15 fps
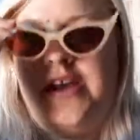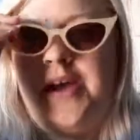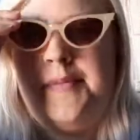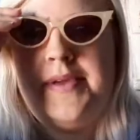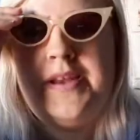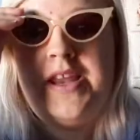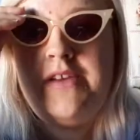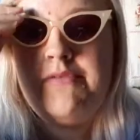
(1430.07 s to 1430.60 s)

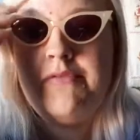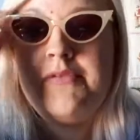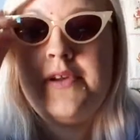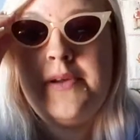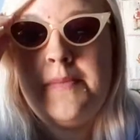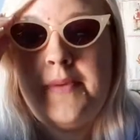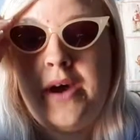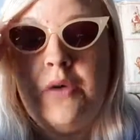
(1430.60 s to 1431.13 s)
in love with
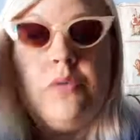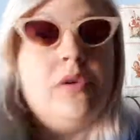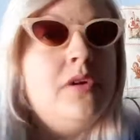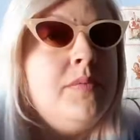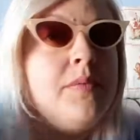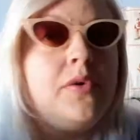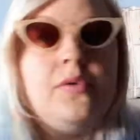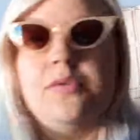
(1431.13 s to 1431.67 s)
them. I wore
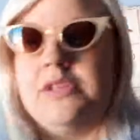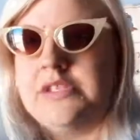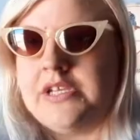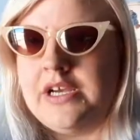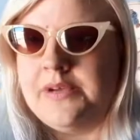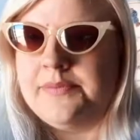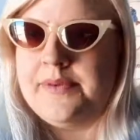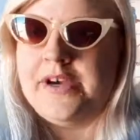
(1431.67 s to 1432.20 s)
them all the
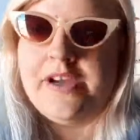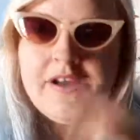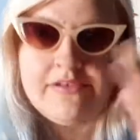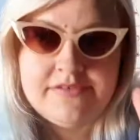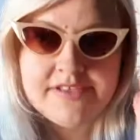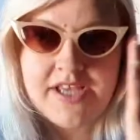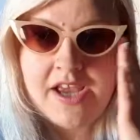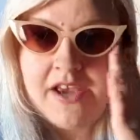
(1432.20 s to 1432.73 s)
time while I
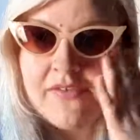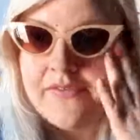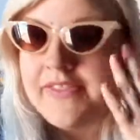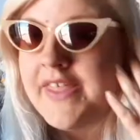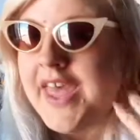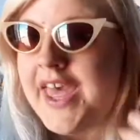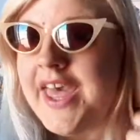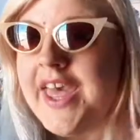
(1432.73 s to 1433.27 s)
was over
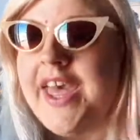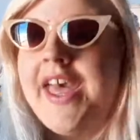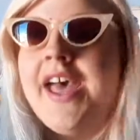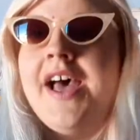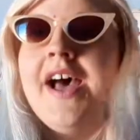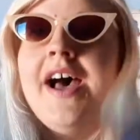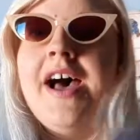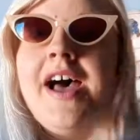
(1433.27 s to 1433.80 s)
there.
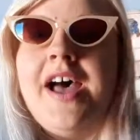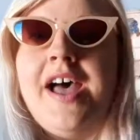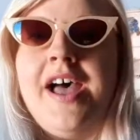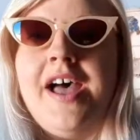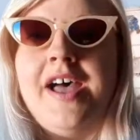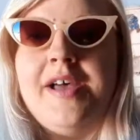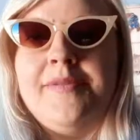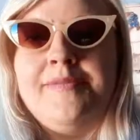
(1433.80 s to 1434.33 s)

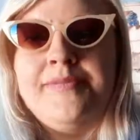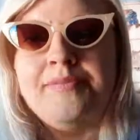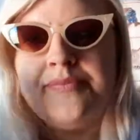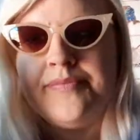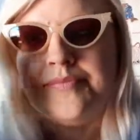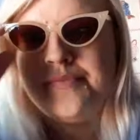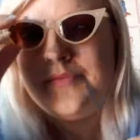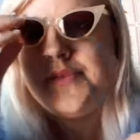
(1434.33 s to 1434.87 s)

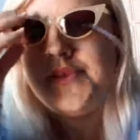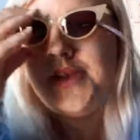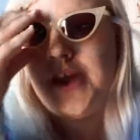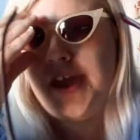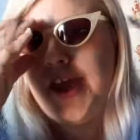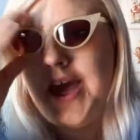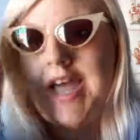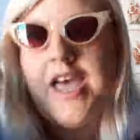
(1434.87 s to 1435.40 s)
So
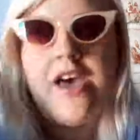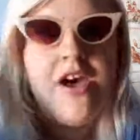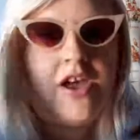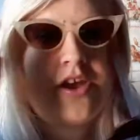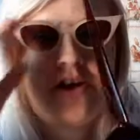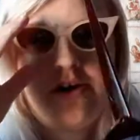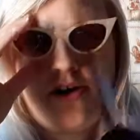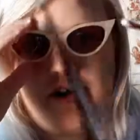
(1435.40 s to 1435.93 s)
yeah, I
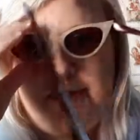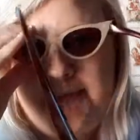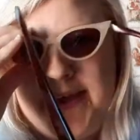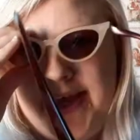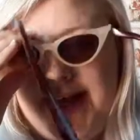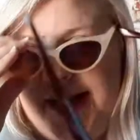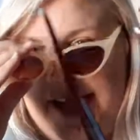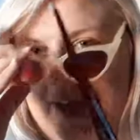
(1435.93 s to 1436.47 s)
got them
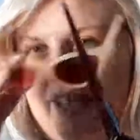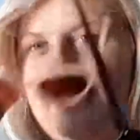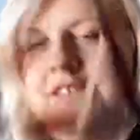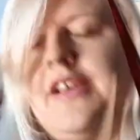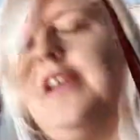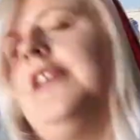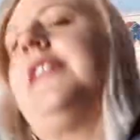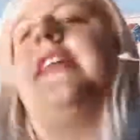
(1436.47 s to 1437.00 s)
in this
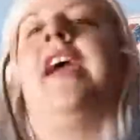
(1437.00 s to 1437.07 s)
colour. They